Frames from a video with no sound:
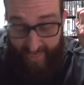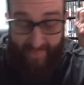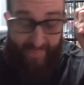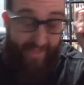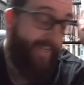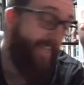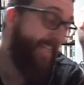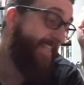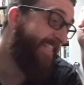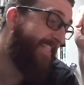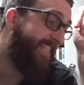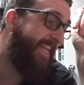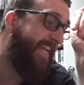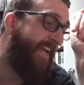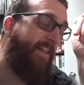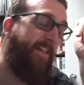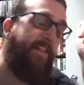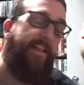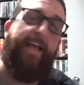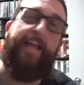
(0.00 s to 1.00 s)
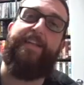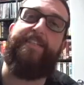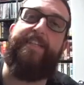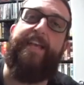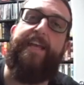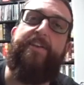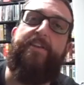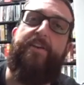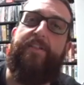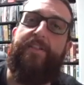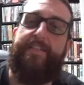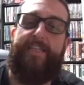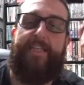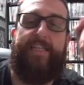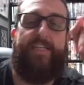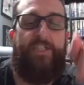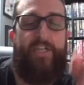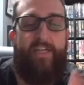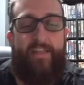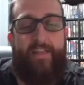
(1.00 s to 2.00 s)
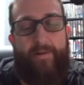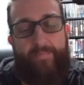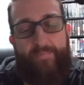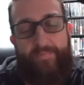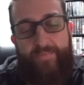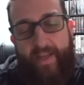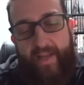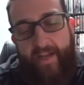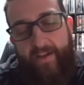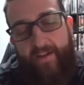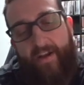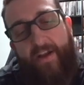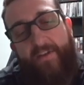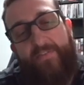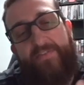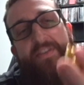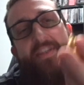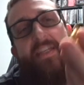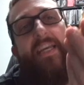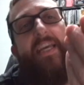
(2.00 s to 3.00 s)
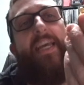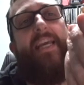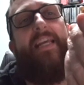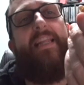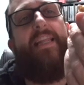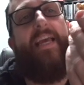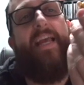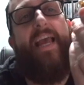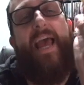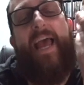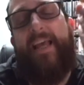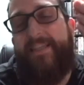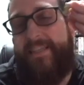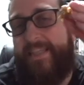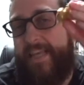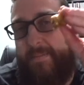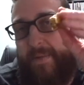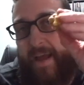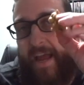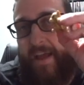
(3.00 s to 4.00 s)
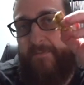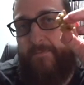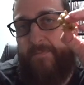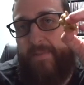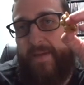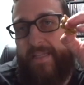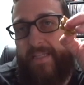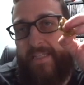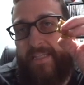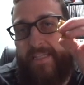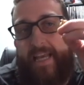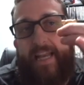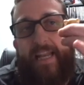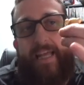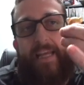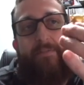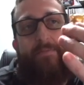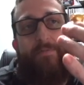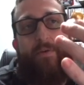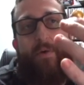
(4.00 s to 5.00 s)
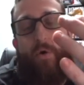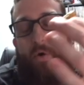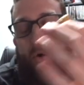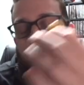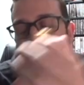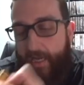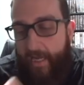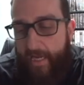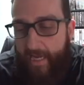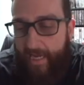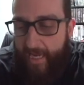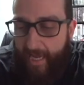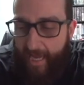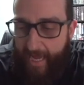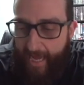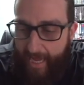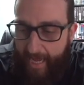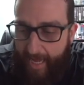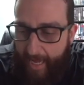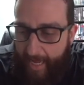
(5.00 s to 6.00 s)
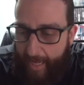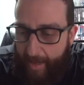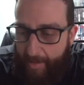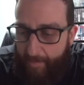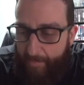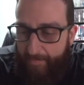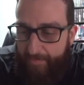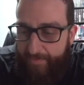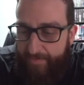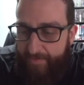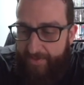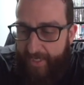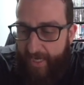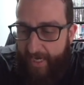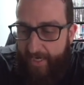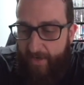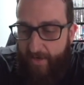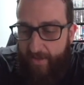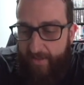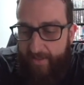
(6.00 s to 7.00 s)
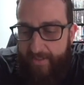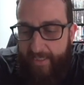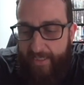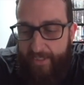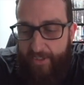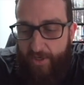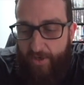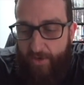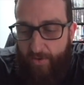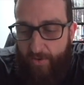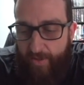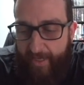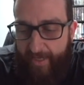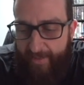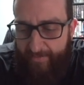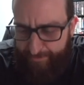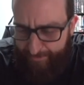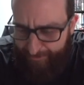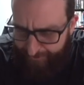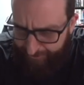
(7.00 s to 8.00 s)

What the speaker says: They didn't sell at $10 each either. Now, I see some have been selling for $10 each and all that,